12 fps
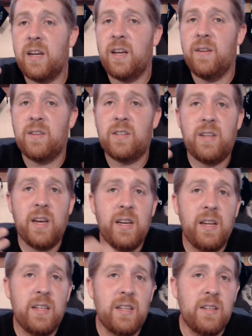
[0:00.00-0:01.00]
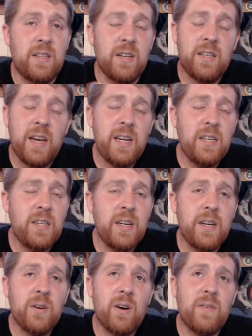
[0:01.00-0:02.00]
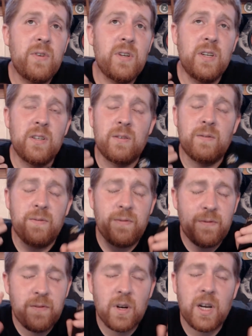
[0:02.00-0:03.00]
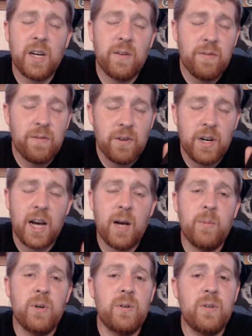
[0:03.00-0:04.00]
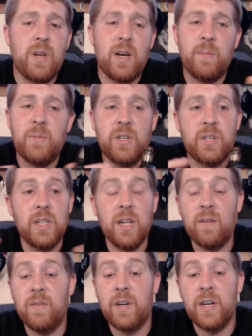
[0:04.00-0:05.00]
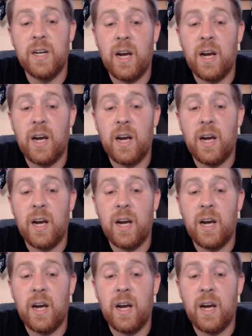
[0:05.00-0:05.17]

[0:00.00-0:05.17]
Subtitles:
The taste you get off it is fucking phenomenal. I'm just loving it.